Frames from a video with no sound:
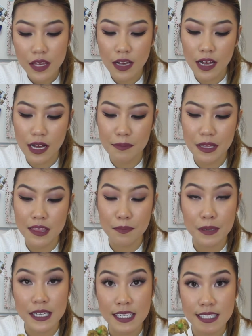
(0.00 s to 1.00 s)

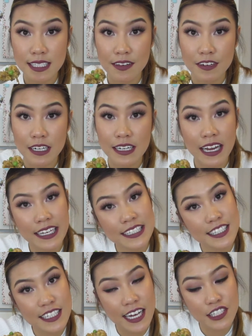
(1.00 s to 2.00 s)
the peas give it a nice
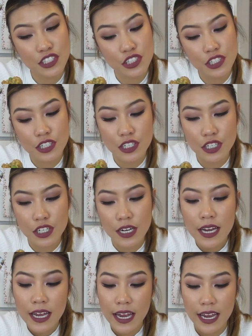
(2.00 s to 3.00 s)
texture,
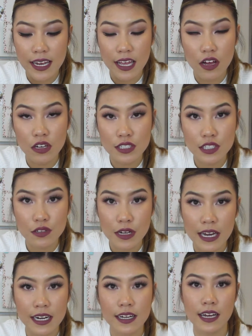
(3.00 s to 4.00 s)
and they also
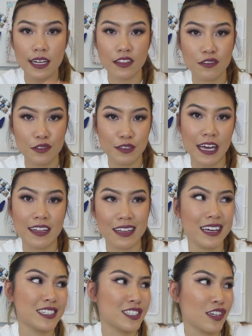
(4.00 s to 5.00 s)
kind of cut through that
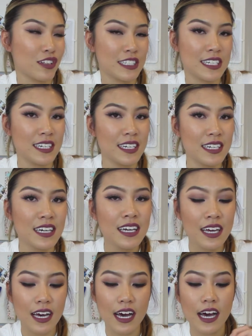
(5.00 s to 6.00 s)
like salty
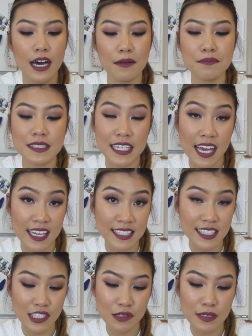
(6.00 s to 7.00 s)

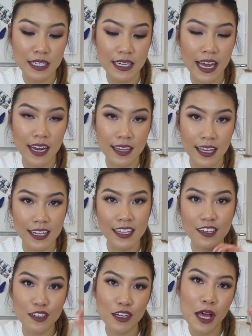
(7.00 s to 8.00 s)
taste to it and add like a
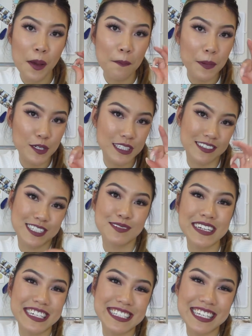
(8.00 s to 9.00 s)
little burst of
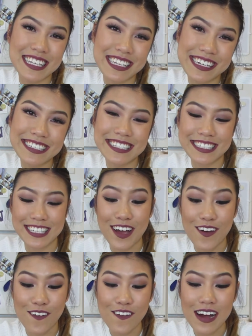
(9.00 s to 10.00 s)
sweetness in there.
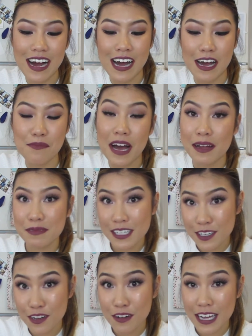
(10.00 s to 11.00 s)
So I'm
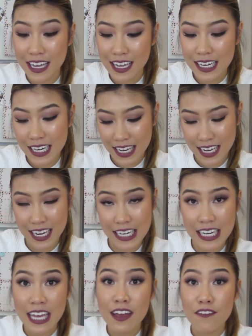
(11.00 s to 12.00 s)
gonna go ahead and
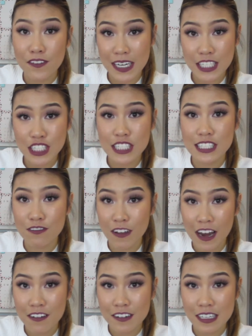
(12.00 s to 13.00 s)
finish
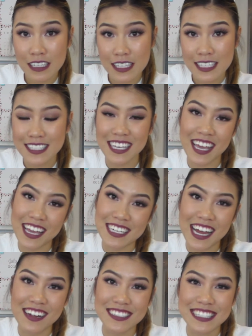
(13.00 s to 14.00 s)
devouring this, and
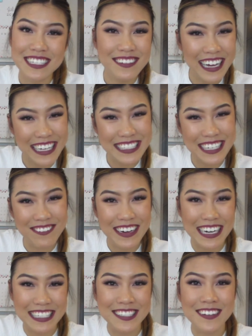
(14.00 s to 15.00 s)
I'll see you guys in my
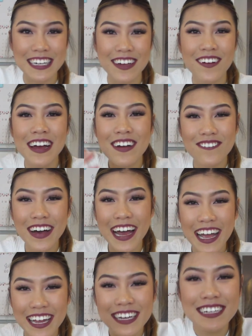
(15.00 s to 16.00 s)
next video.
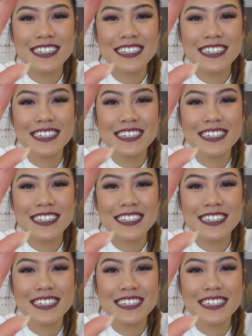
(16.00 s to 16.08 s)
Bye!